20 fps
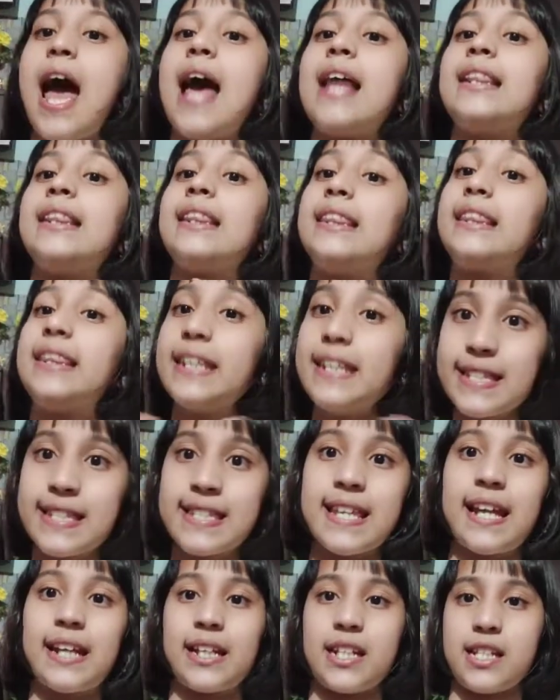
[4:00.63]
And this
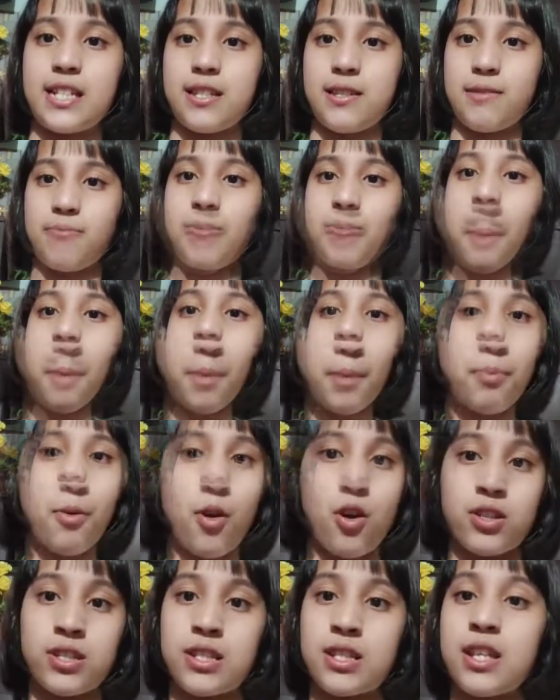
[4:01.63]
sentence means the
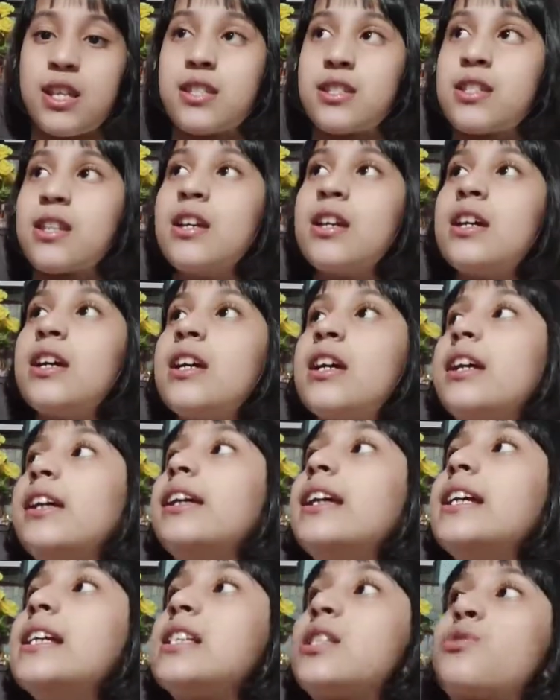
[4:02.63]
process
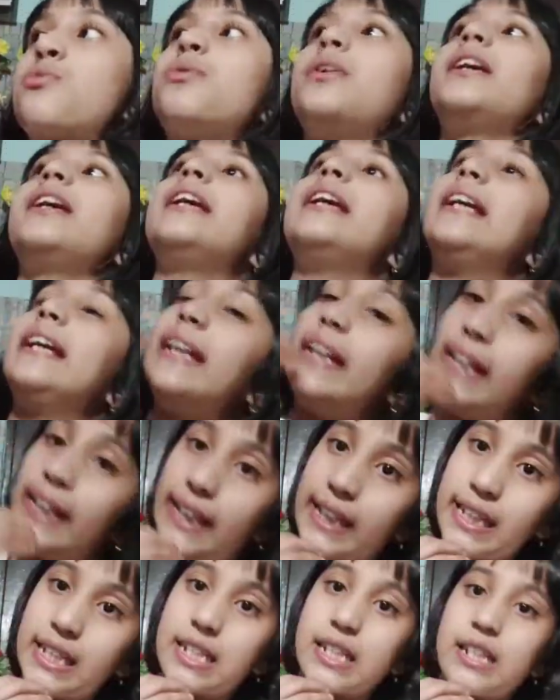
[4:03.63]
is we
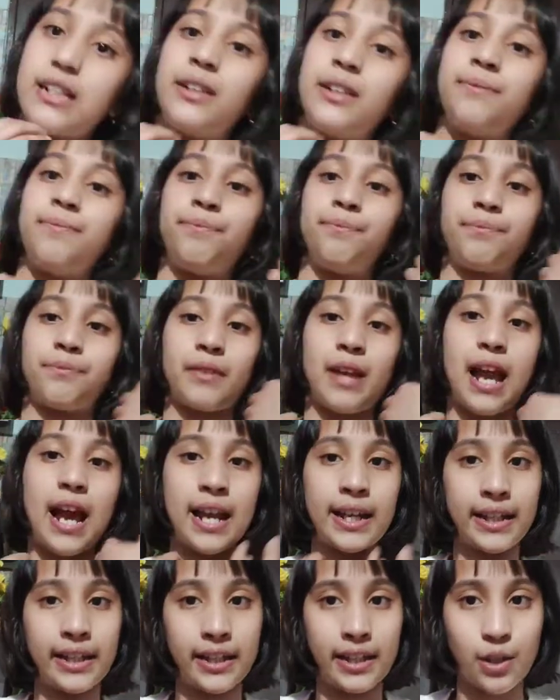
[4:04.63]
eat
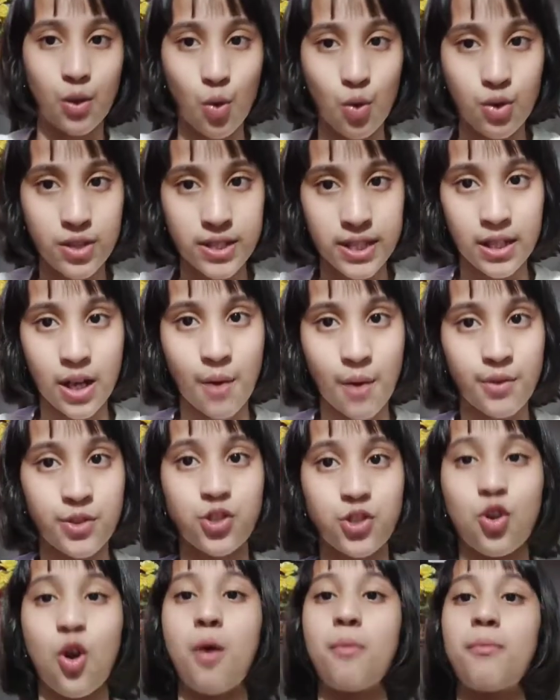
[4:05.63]
and it goes in our
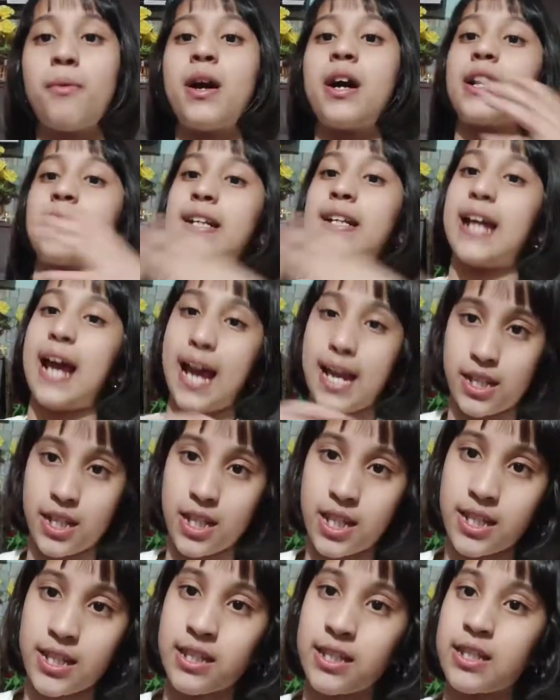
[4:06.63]
stomach,
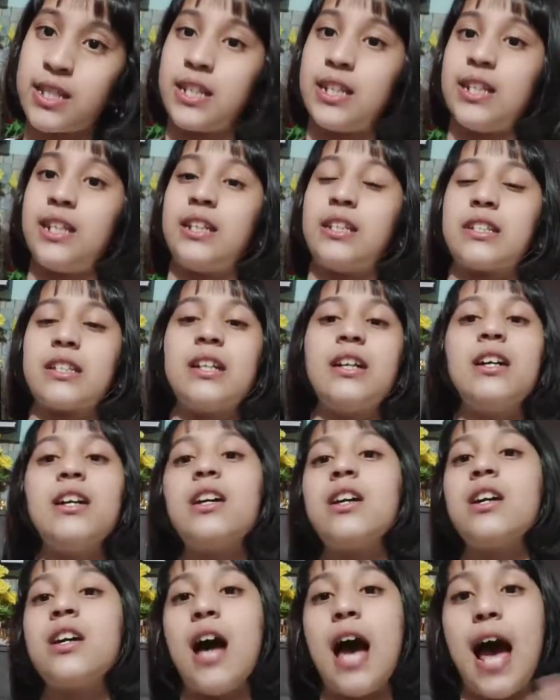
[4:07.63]
digest it,
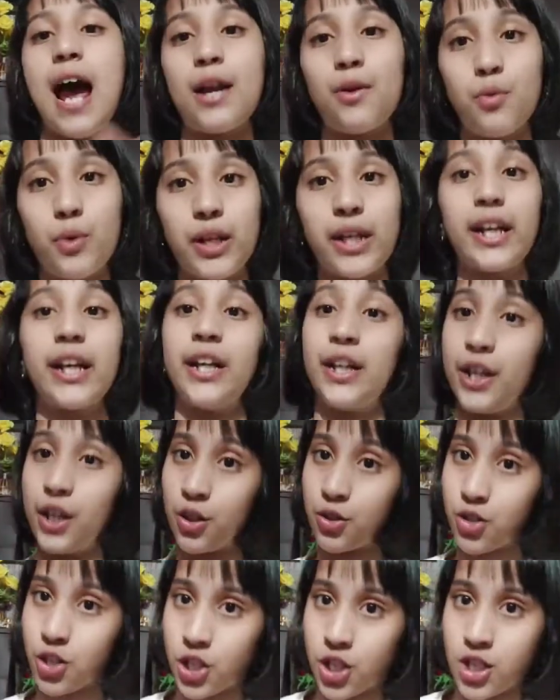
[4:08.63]
and we get
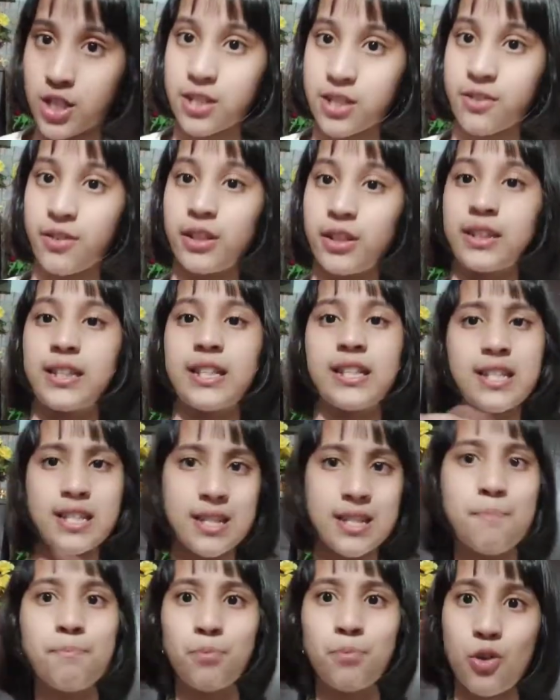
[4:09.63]
nutrition. So this
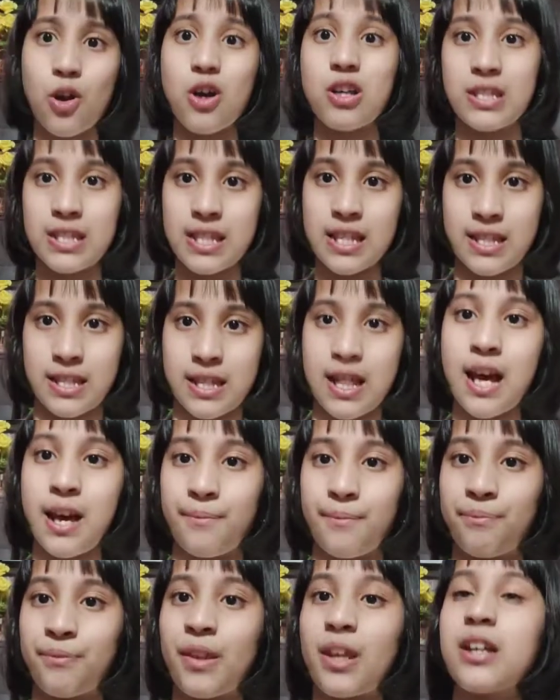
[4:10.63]
is a process,
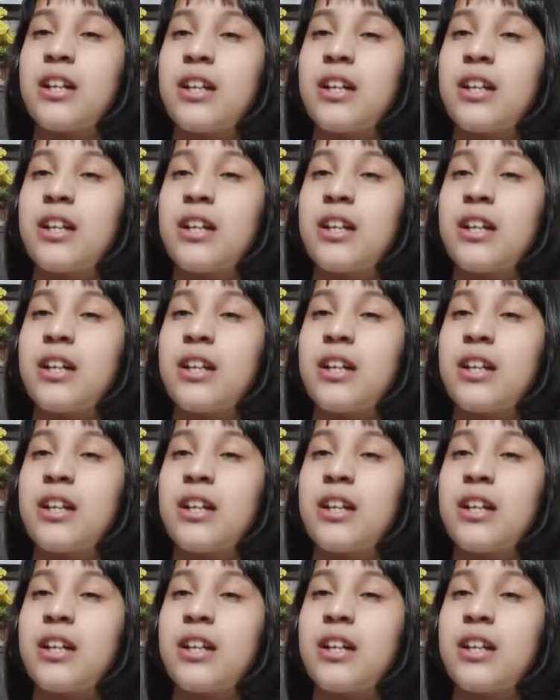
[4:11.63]
na?